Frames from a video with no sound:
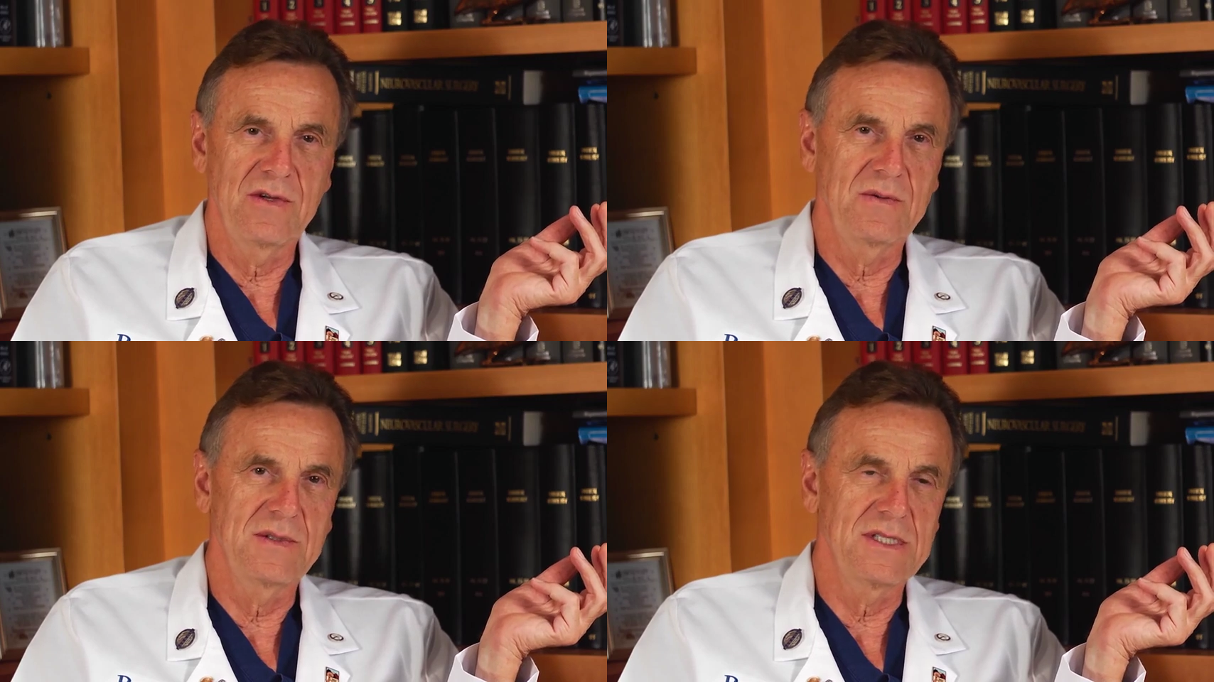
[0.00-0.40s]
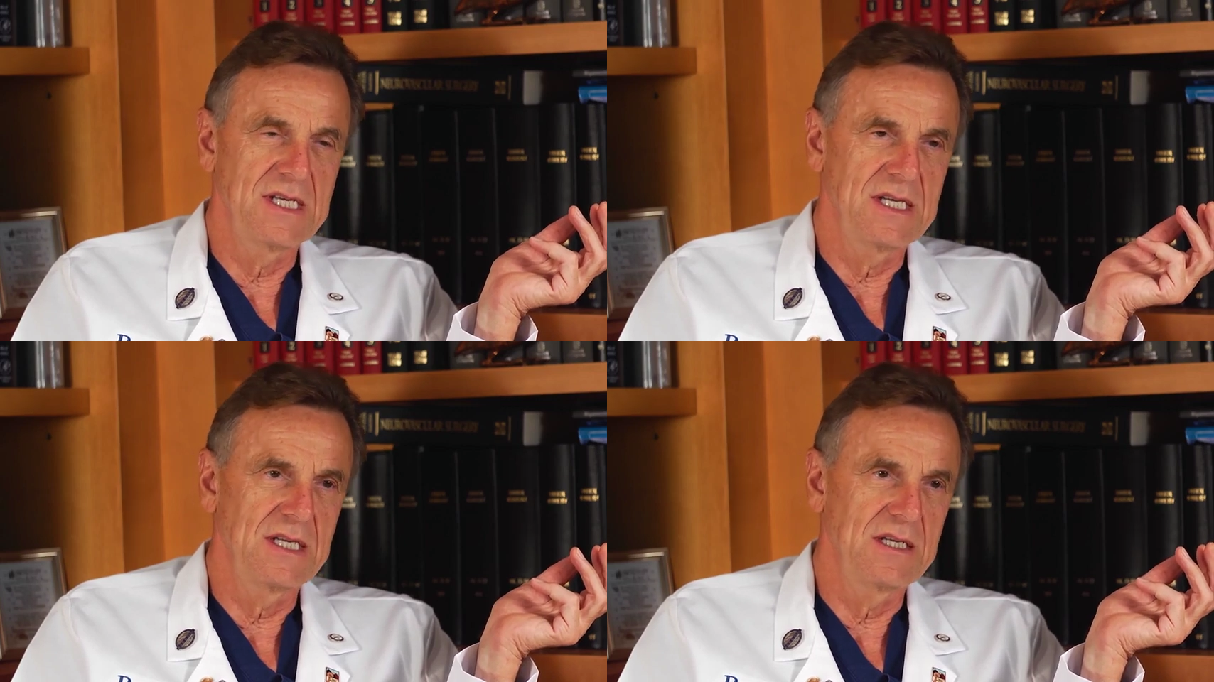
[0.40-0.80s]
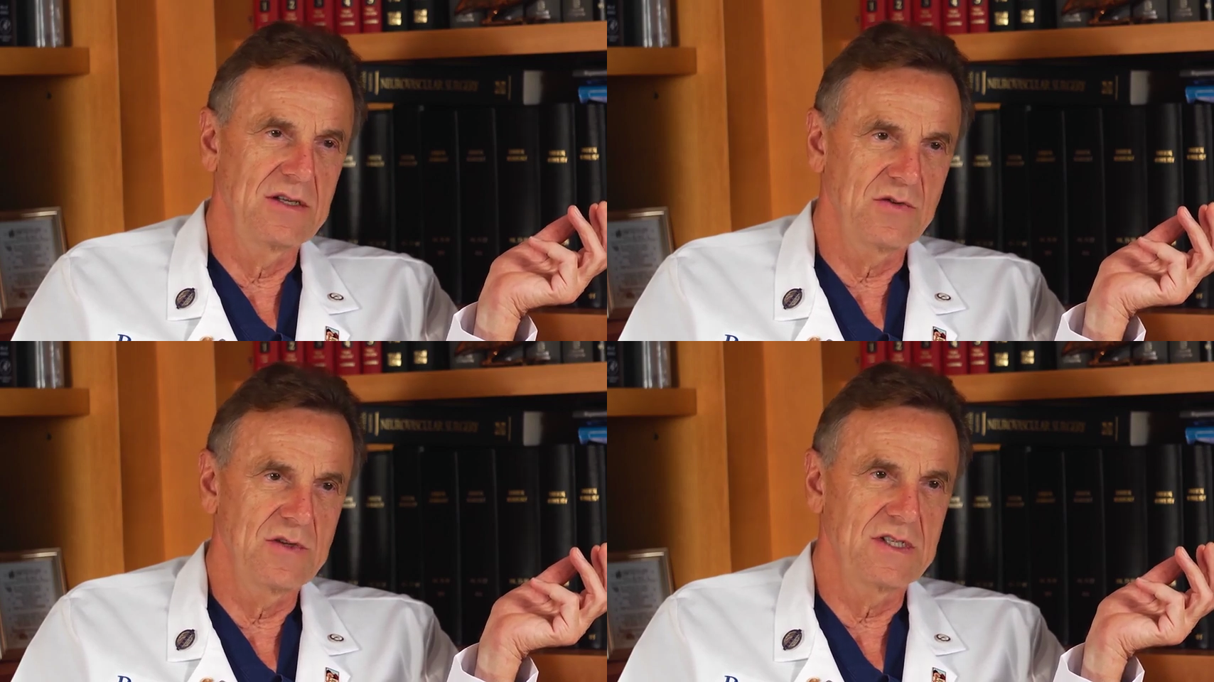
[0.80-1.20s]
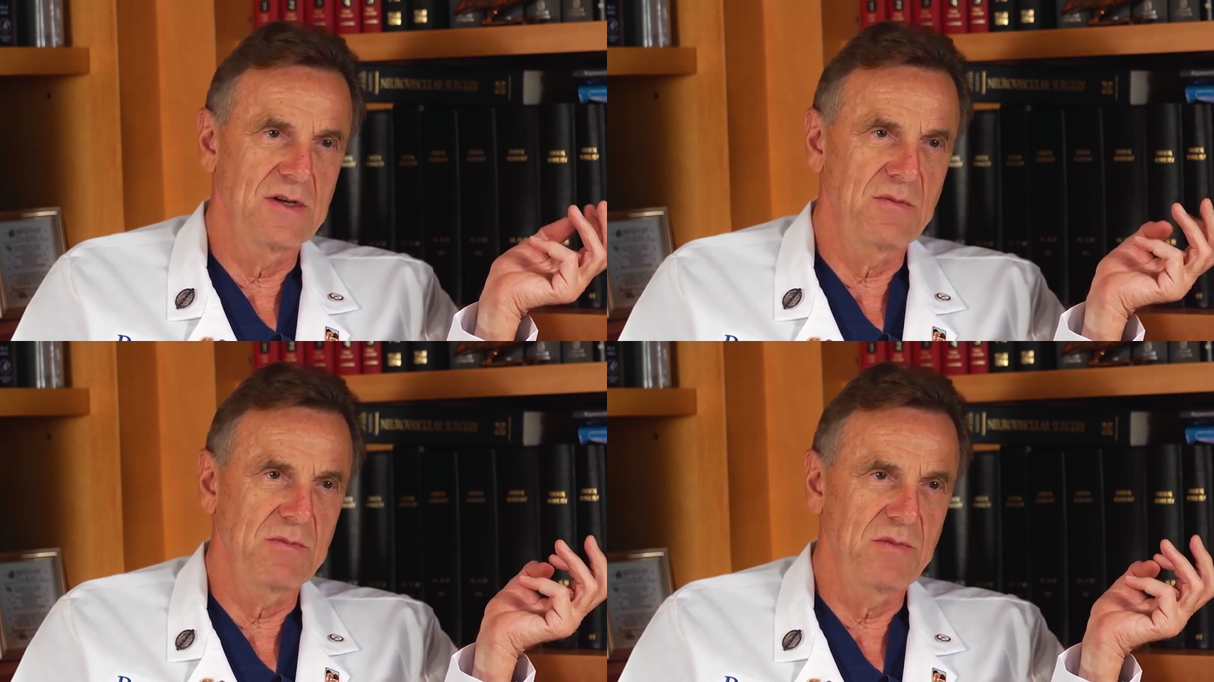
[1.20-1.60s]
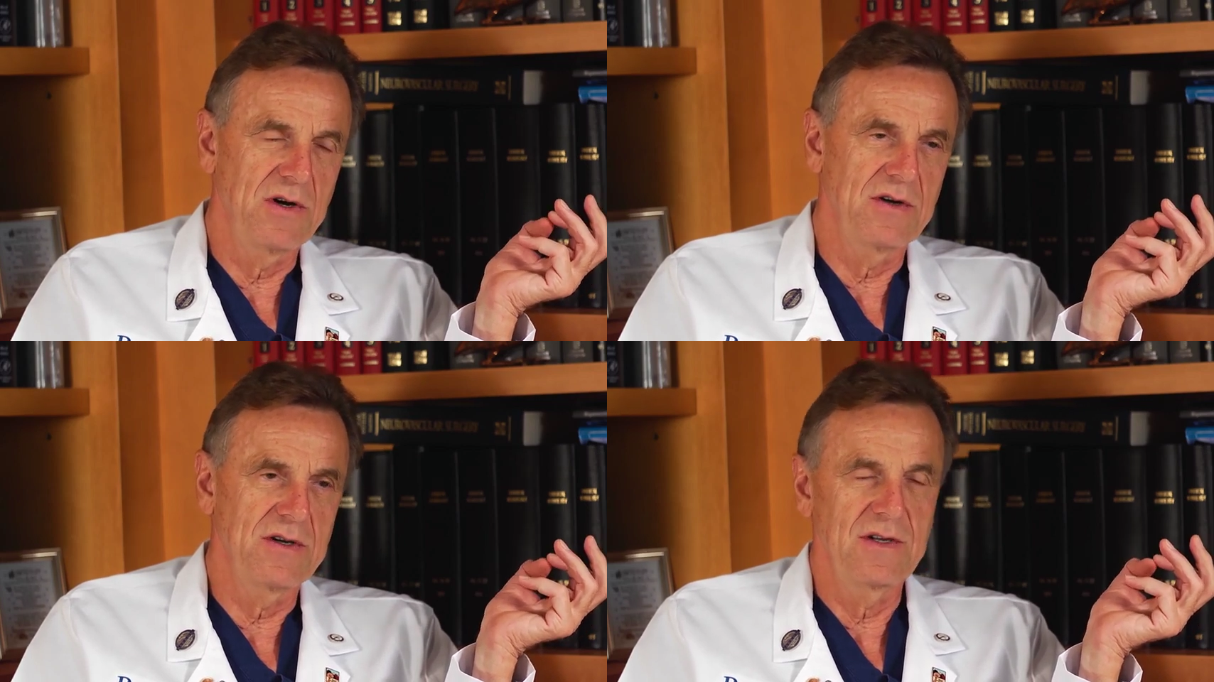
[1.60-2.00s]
there was any interest on my part,